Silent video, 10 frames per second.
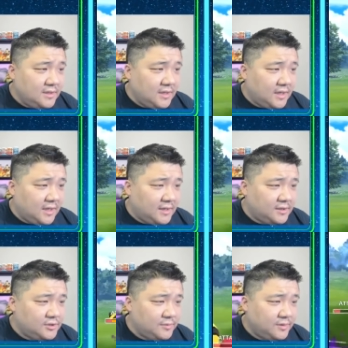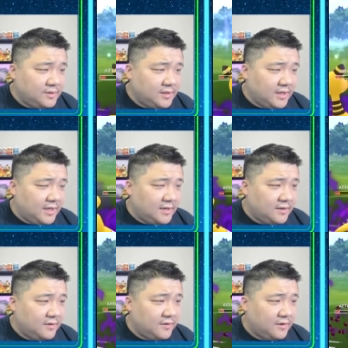And should be able to land a
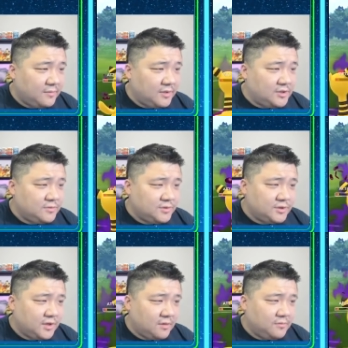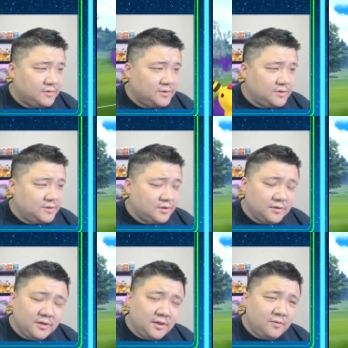Thunder Punch, which almost
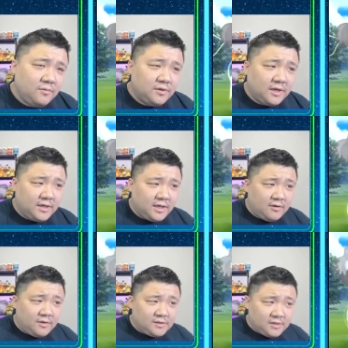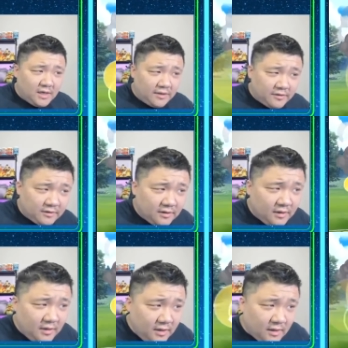certainly will not KO either
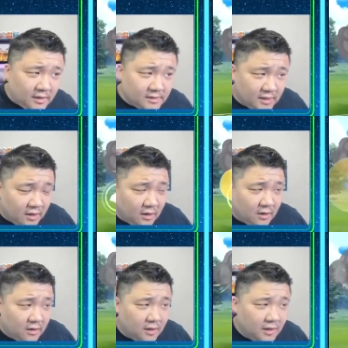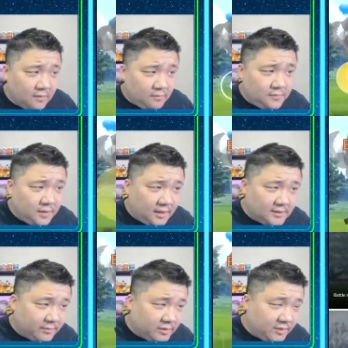because they are um,
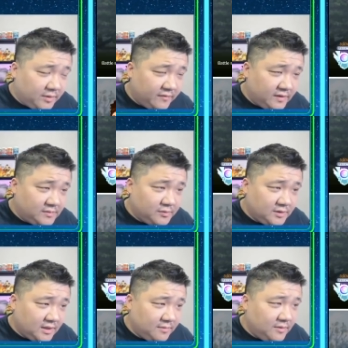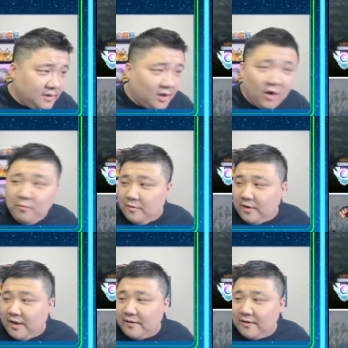double debuff at this point in time. Oh, okay. I